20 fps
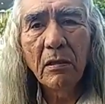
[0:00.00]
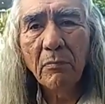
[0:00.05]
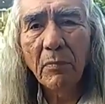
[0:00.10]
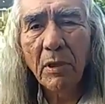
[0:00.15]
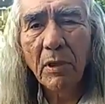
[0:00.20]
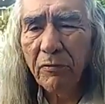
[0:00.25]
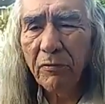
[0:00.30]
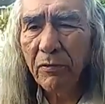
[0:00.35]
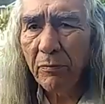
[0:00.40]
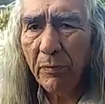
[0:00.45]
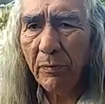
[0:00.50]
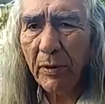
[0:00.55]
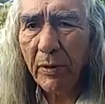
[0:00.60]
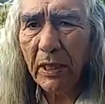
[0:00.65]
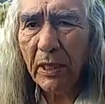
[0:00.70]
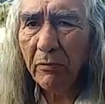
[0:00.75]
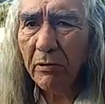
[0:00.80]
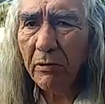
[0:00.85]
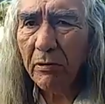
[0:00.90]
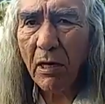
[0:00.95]
But for me,
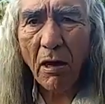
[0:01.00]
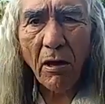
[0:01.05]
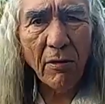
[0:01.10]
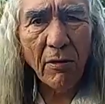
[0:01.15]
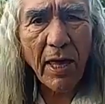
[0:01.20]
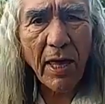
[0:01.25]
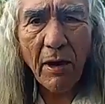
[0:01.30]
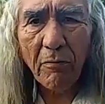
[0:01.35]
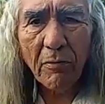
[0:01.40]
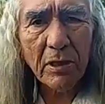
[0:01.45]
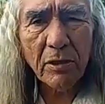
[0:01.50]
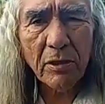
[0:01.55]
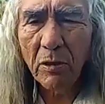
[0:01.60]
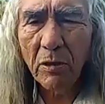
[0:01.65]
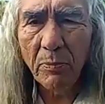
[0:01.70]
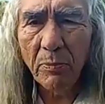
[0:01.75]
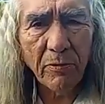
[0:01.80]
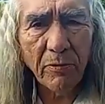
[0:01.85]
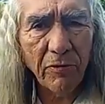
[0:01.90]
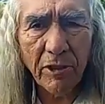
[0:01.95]
it was all that was
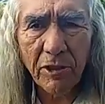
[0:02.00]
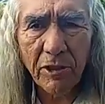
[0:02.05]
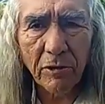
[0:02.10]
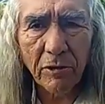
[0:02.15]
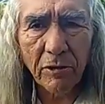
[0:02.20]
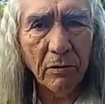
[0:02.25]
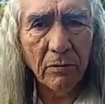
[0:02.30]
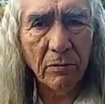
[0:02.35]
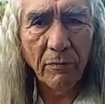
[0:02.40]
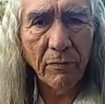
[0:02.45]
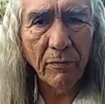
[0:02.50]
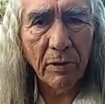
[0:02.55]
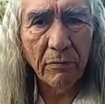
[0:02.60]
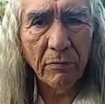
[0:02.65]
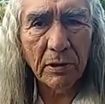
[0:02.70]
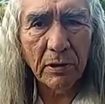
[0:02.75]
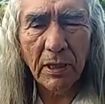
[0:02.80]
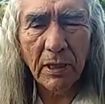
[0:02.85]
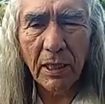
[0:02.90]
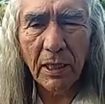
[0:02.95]
superficial.
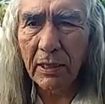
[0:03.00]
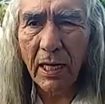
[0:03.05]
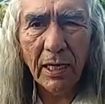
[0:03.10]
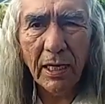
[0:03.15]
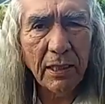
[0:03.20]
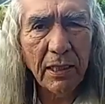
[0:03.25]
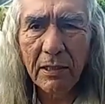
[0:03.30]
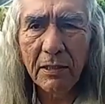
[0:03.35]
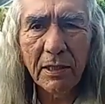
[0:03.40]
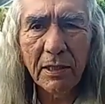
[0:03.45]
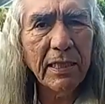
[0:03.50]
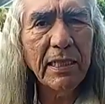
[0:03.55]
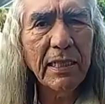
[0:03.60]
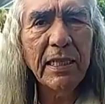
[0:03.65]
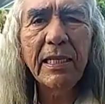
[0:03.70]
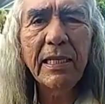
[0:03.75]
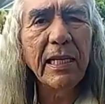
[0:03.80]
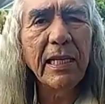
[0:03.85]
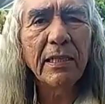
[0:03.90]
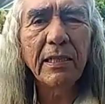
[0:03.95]
It was like I didn't
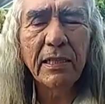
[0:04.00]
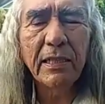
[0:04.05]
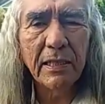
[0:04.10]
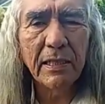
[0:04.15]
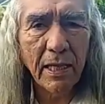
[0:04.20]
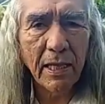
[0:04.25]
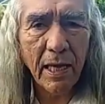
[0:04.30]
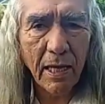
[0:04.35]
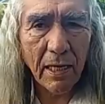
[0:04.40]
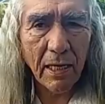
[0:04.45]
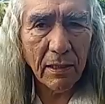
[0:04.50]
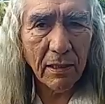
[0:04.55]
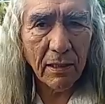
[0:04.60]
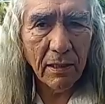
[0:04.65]
need any of that.